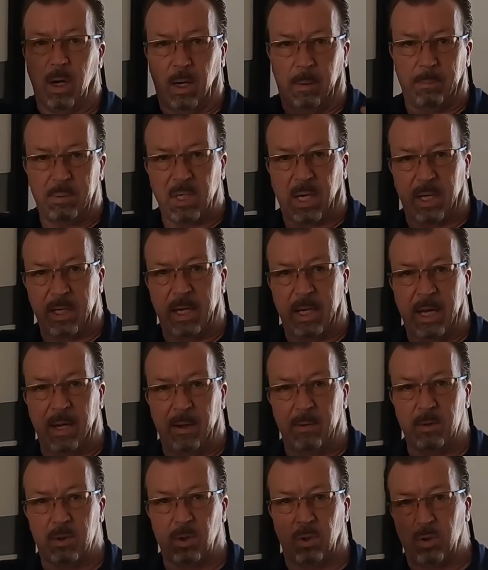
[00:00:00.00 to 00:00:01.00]
upside
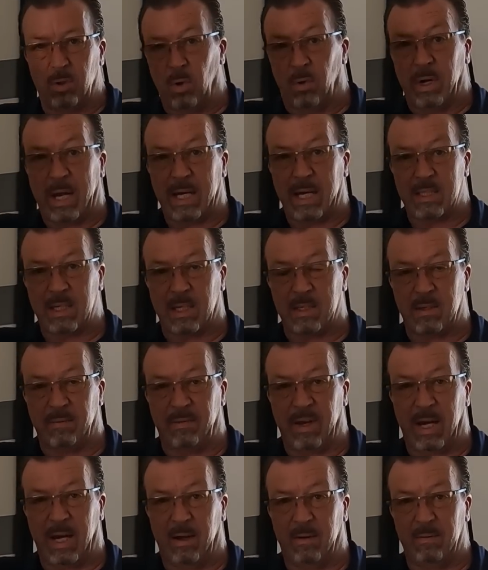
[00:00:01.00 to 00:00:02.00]
down so you don't access the
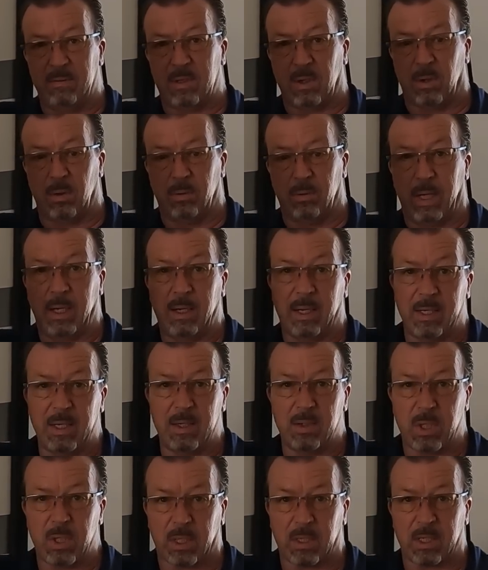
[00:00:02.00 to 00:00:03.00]
valve. So, well, I
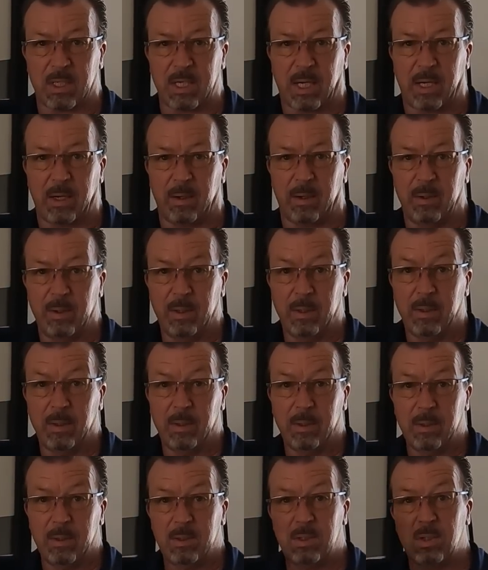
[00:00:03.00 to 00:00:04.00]
didn't check the tire.
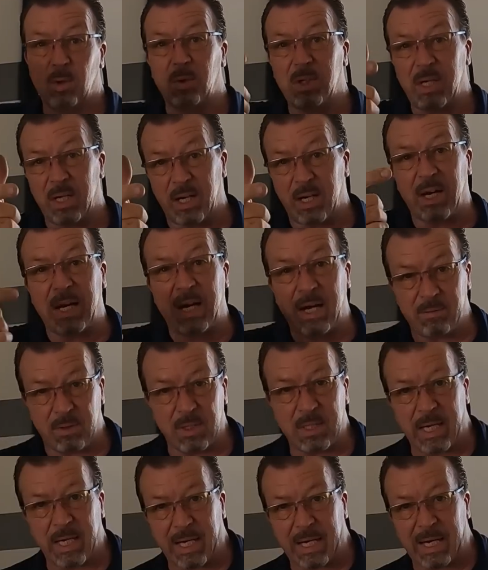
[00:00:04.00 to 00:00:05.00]
So they're gonna have
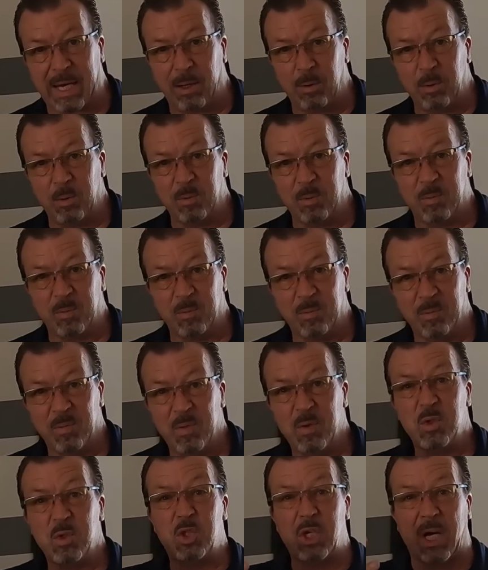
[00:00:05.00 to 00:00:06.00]
to take it out,
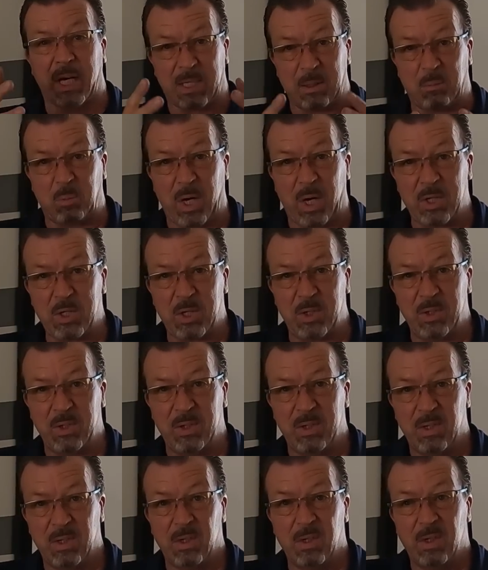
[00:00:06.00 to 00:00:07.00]
check the pressure,
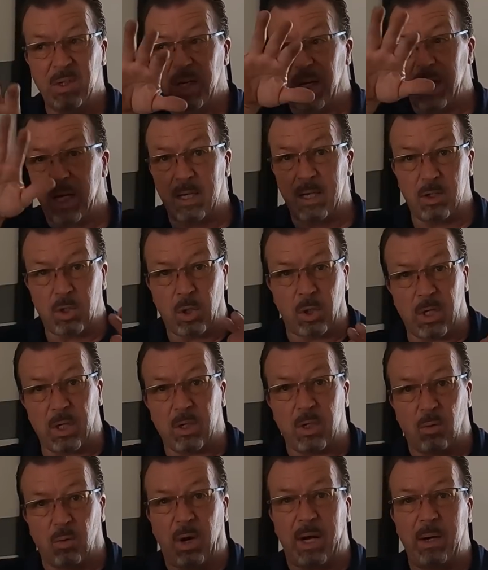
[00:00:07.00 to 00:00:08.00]
and turn
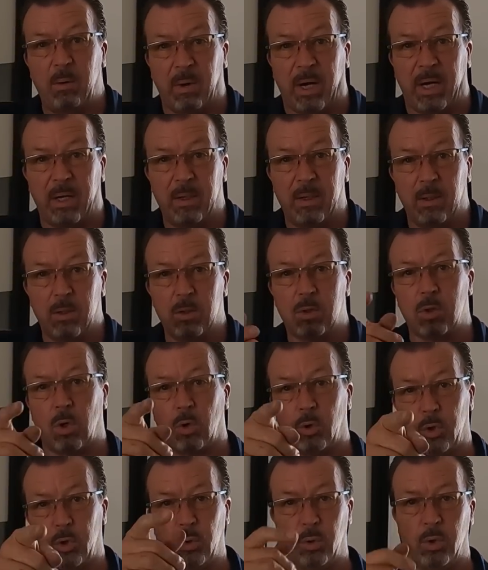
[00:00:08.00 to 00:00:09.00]
it the right way.
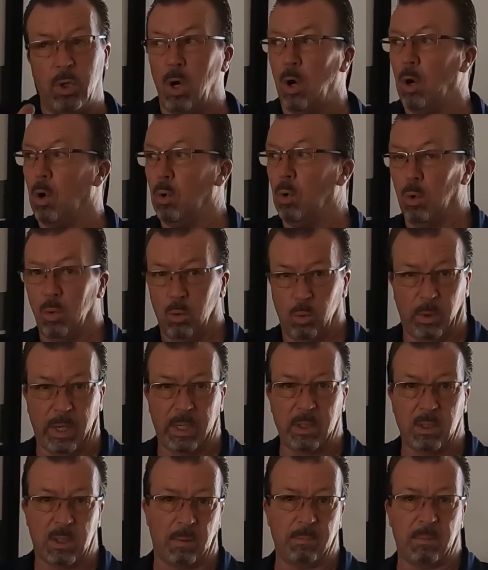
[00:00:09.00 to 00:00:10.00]
So you know
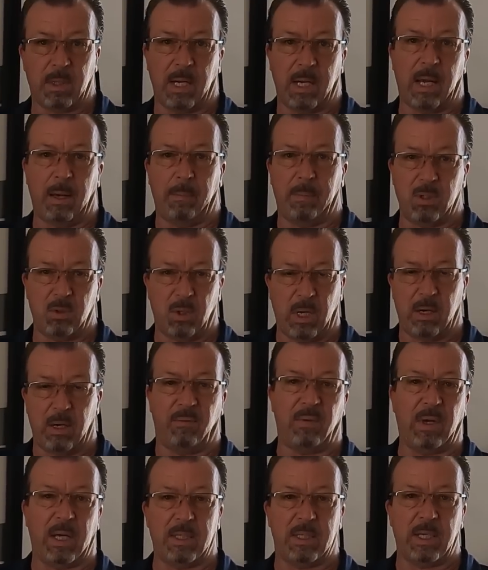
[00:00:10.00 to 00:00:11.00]
when something happens, you had a
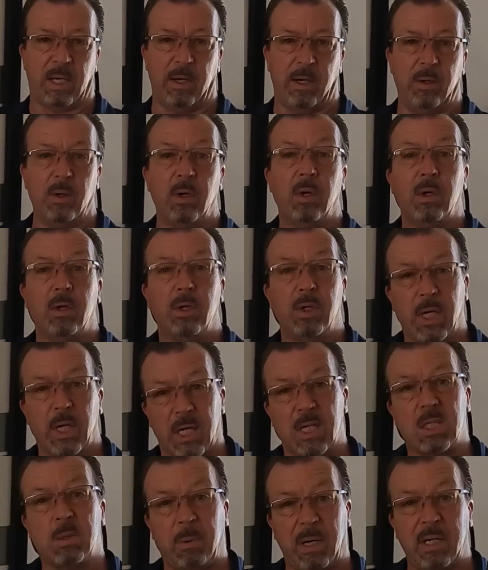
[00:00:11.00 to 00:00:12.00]
flat tire, you
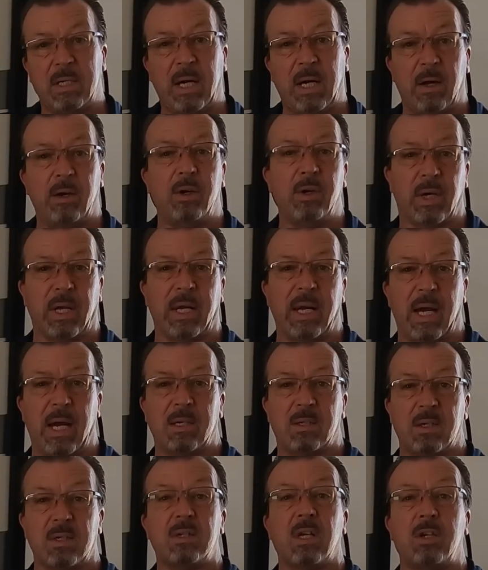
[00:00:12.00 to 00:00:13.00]
got a spare tire you can
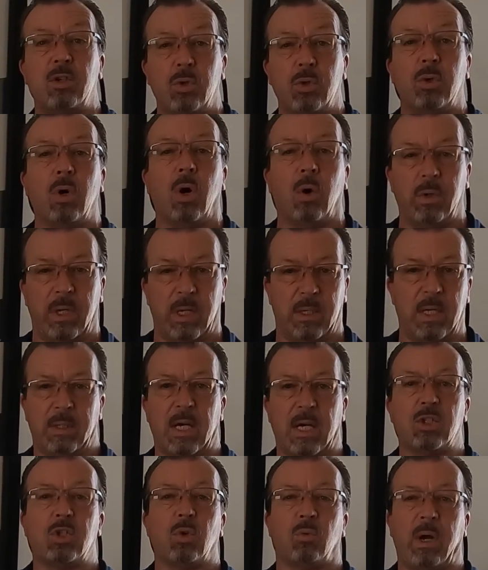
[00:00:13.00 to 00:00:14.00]
access, and you know that
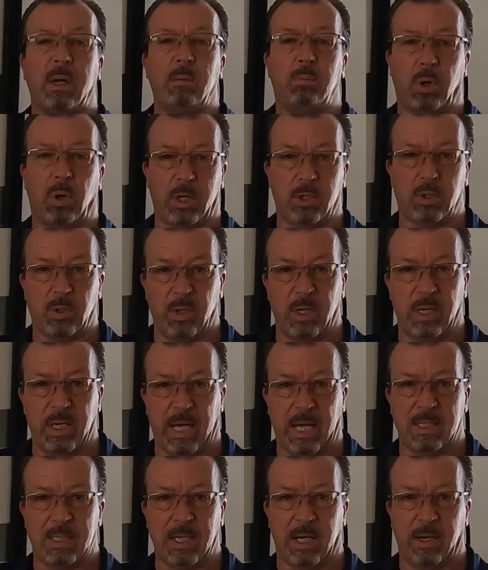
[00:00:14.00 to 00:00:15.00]
there's the right pressure in
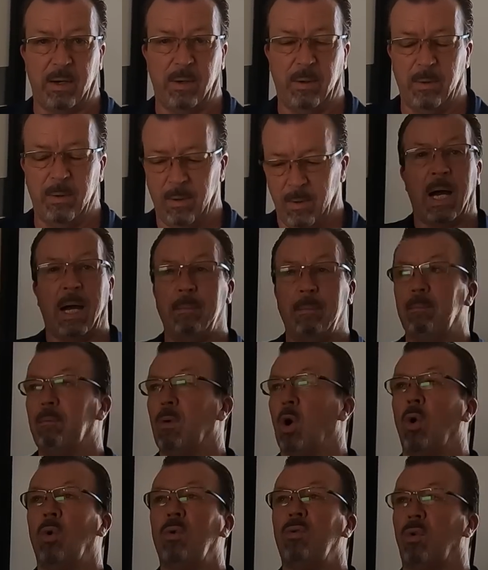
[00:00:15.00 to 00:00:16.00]
that tire.
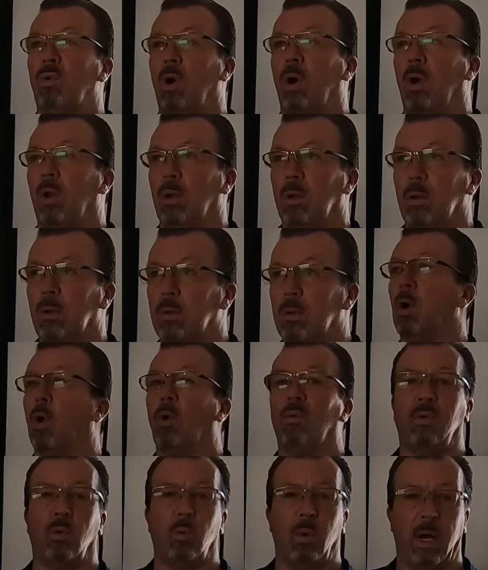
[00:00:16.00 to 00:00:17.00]
I'm overall
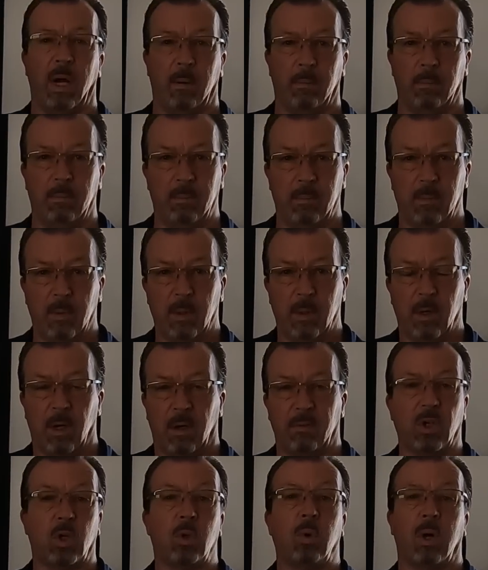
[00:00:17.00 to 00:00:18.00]
overwhelmed
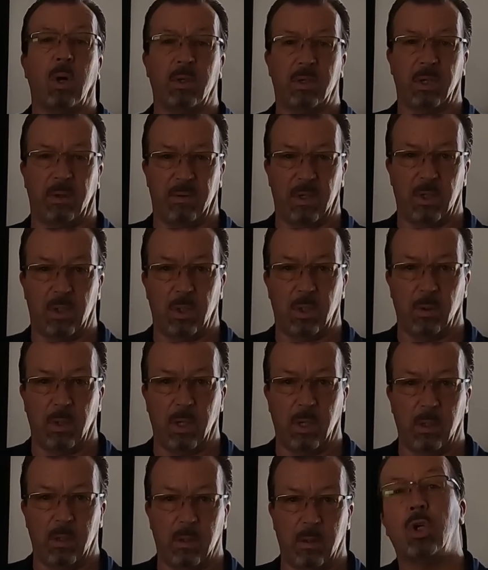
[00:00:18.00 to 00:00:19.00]
of the quality of this
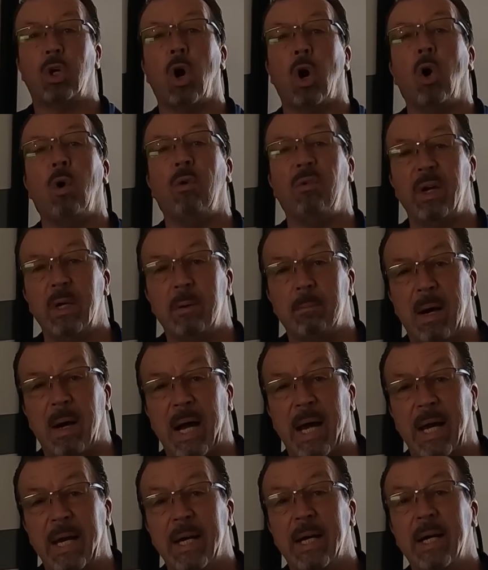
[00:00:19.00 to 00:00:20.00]
unit.
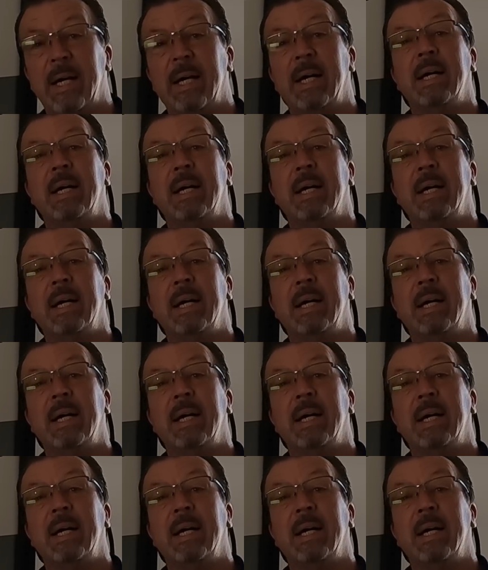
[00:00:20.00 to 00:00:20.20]
COVID,